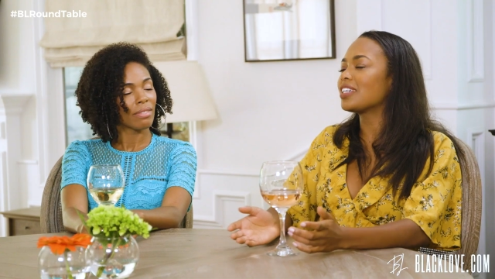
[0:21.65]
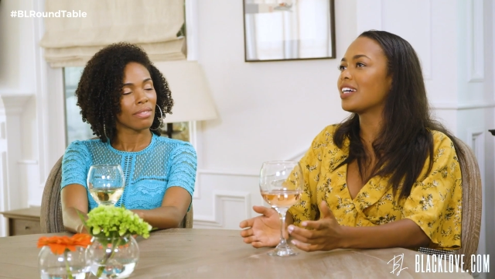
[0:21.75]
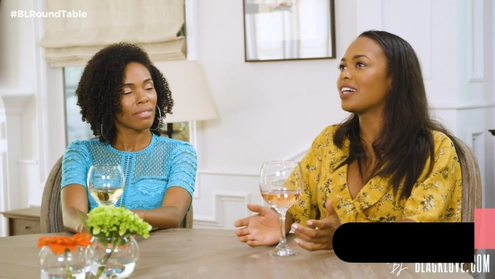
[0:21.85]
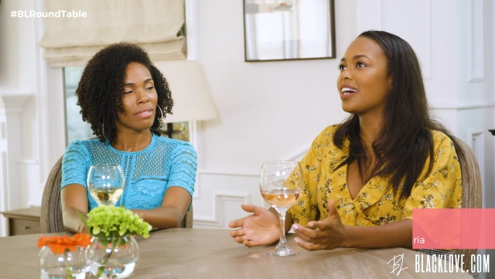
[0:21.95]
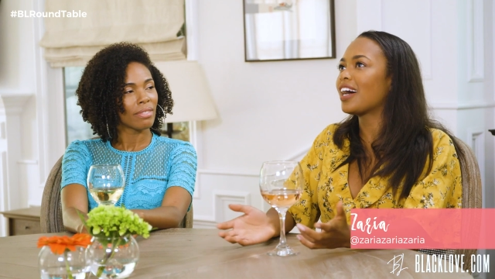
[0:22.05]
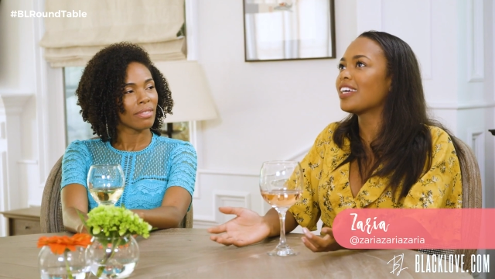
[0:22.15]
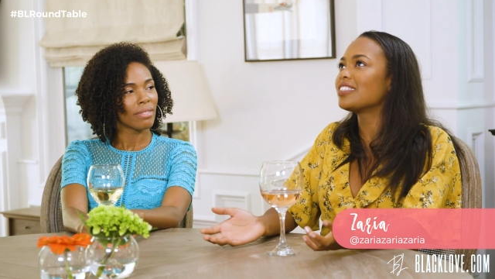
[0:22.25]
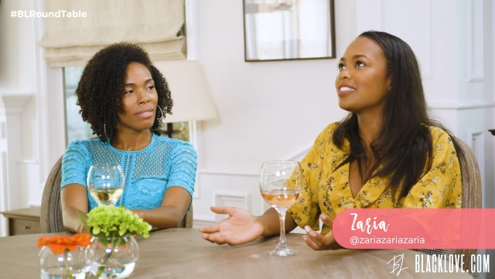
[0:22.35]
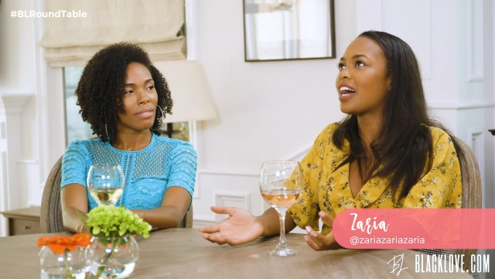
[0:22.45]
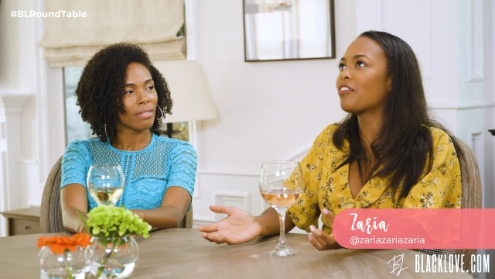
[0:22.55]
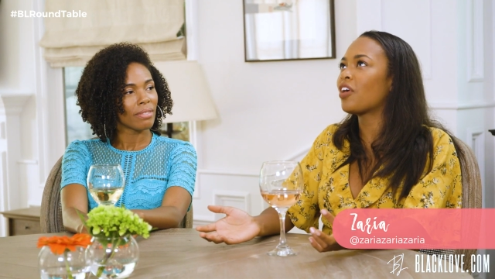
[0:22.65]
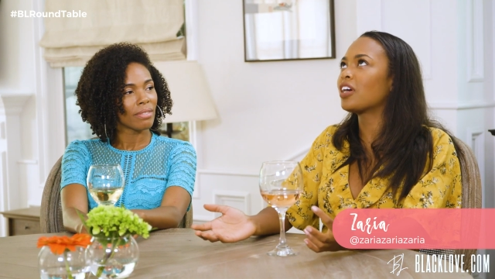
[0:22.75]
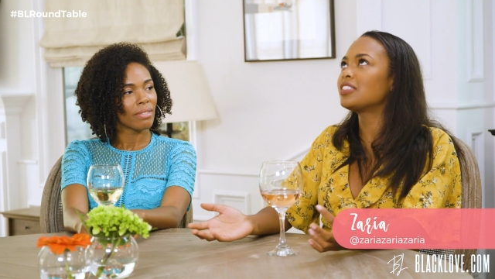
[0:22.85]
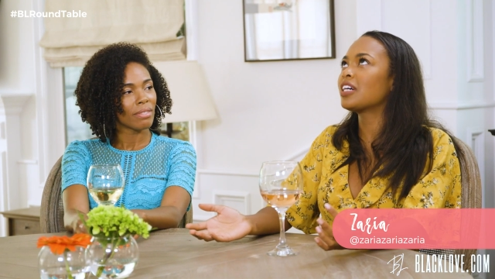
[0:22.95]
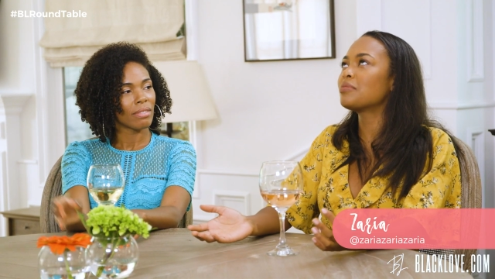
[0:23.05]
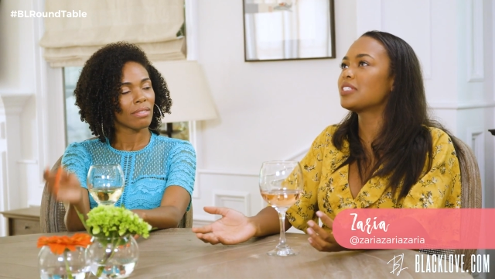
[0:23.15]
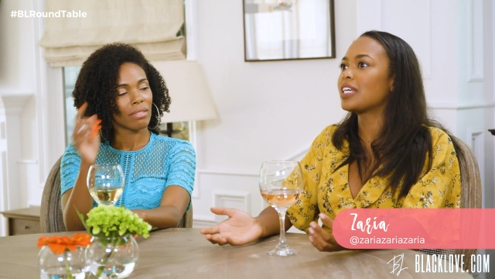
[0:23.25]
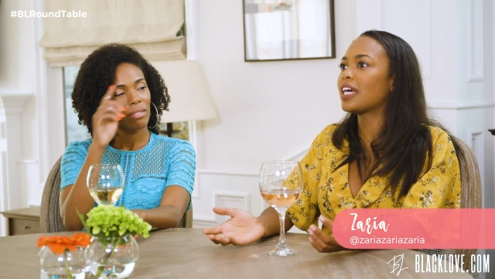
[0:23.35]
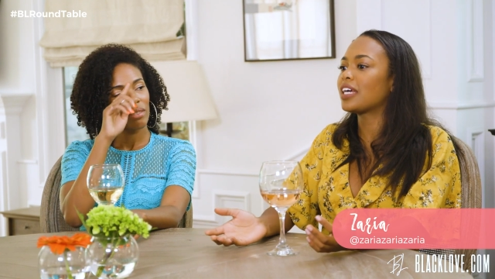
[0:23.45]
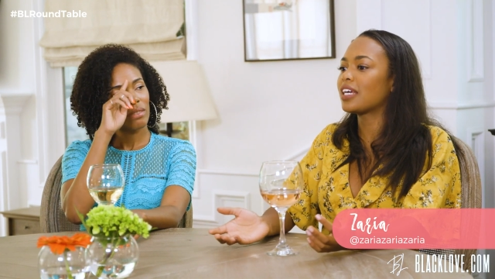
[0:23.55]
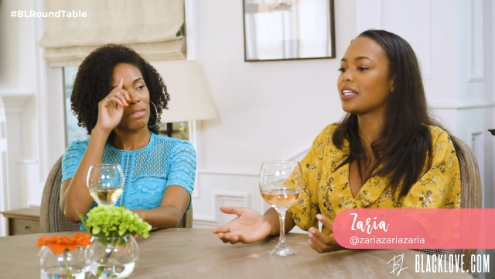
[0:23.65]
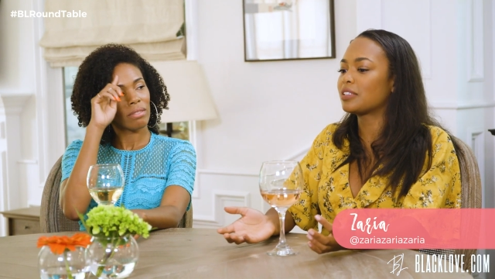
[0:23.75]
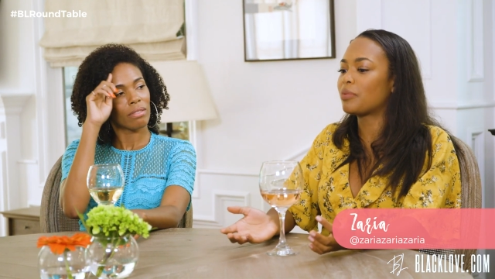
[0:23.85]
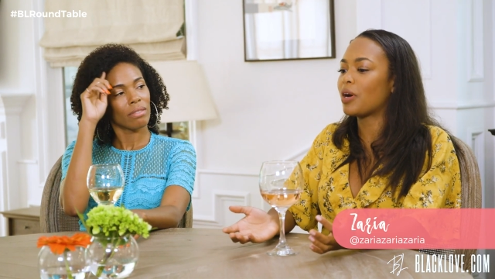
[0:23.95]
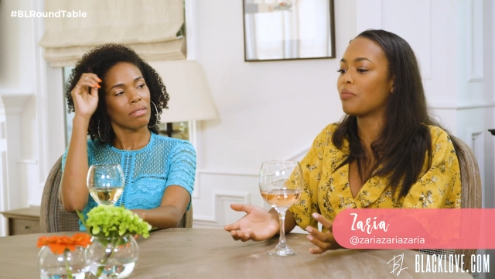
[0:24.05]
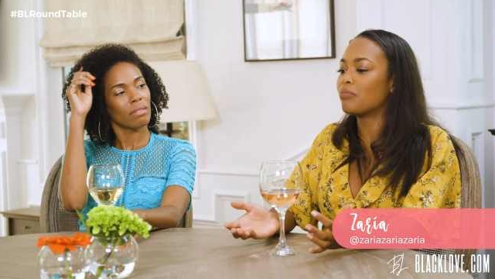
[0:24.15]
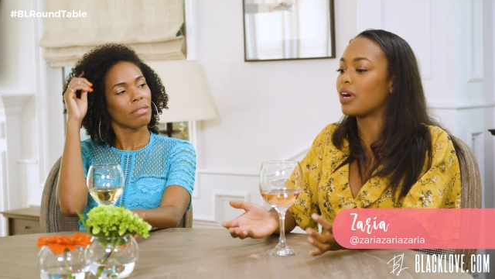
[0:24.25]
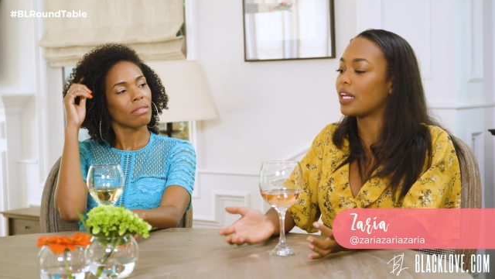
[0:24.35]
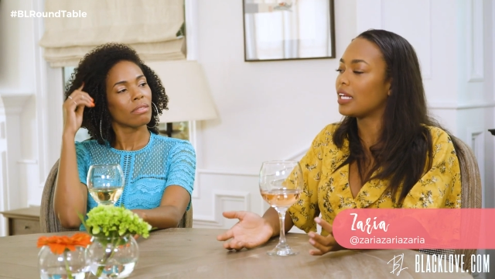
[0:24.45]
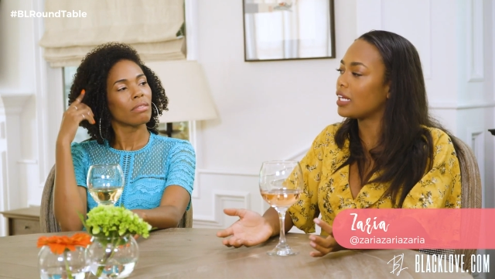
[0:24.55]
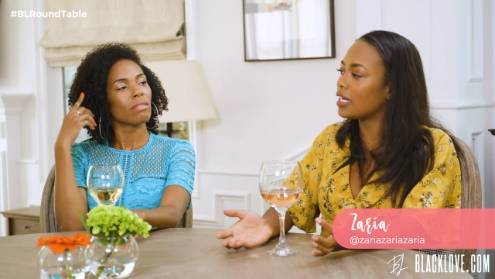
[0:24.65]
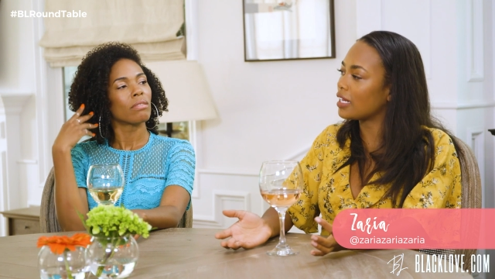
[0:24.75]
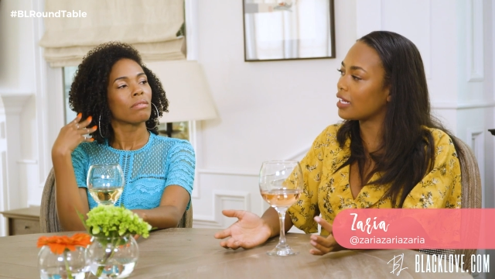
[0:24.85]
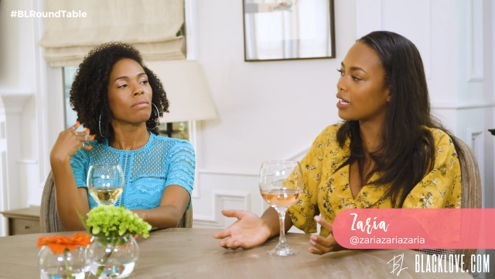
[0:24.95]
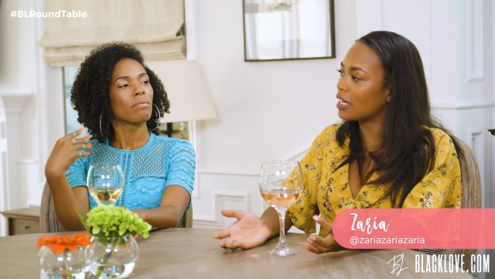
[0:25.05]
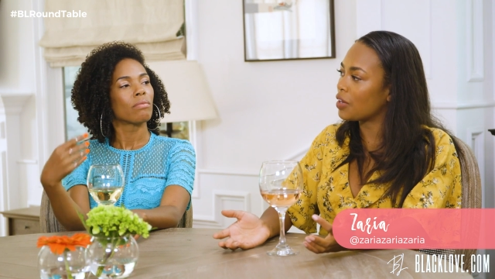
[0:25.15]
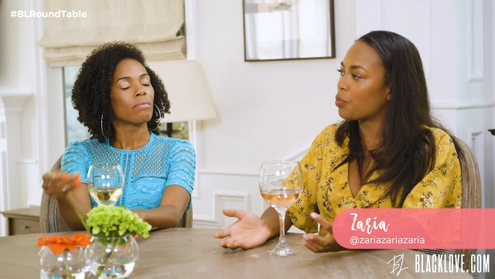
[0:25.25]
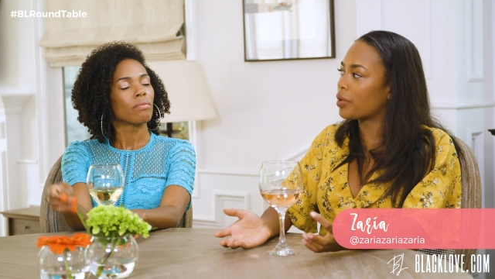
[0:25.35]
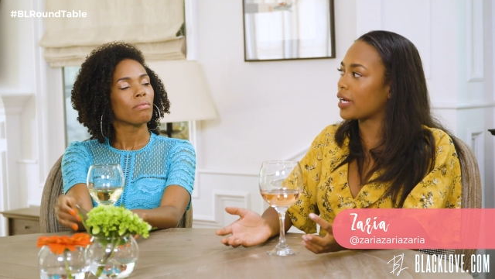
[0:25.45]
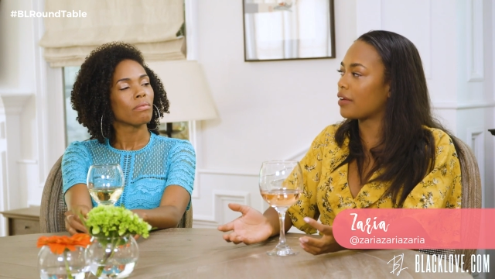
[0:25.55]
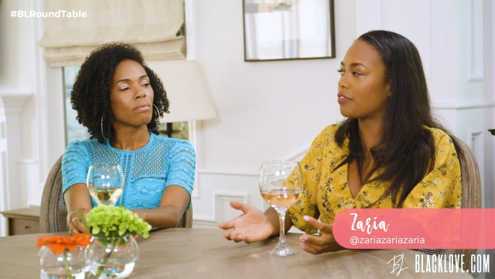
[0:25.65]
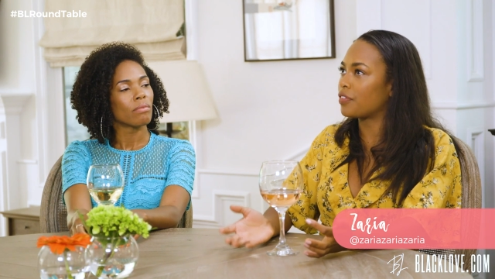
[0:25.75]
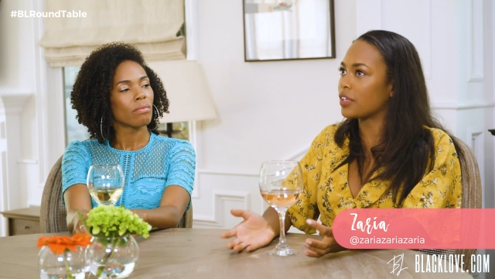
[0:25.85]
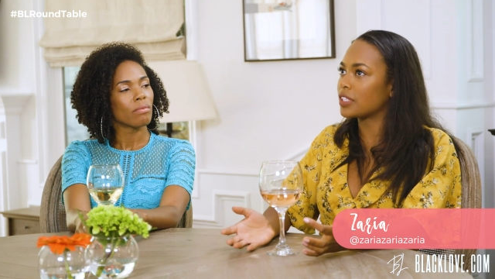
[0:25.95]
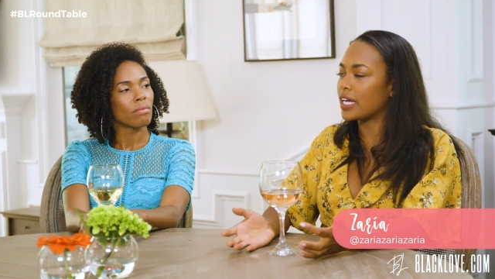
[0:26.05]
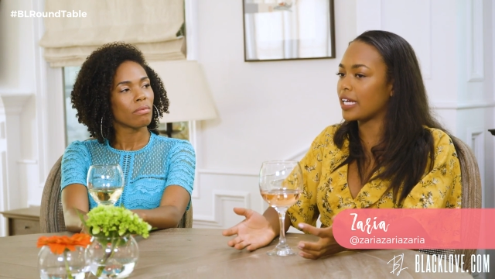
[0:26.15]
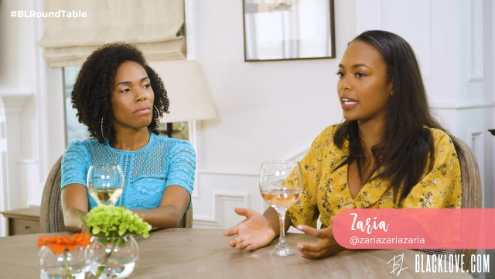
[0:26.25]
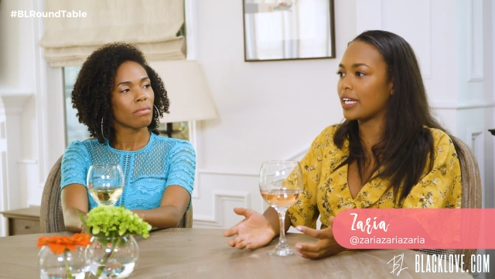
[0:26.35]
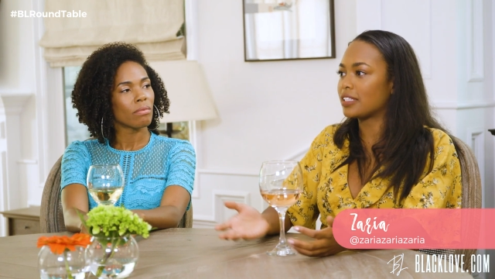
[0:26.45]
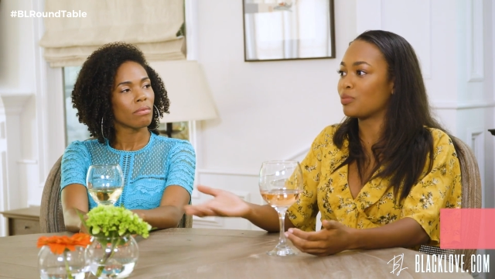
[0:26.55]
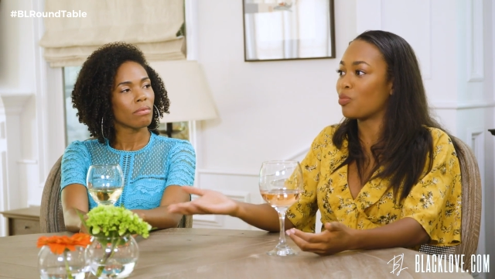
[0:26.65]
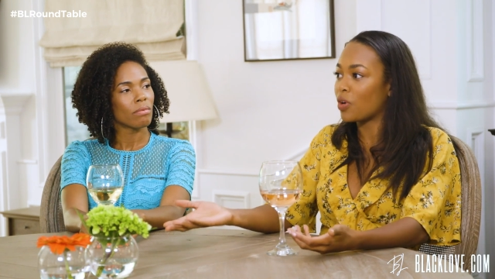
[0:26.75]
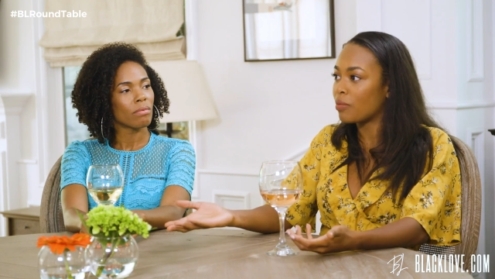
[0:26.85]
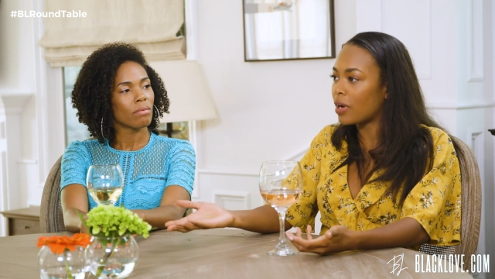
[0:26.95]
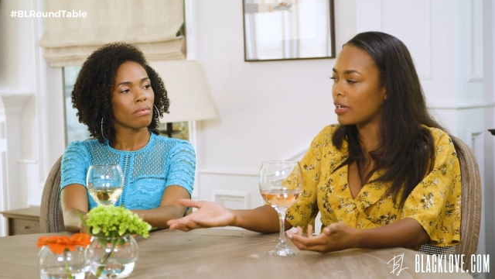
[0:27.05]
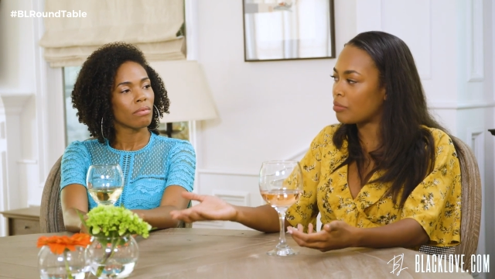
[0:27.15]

Speaker 1: Uh, I have a hard time saying it's about money when I feel like it's more about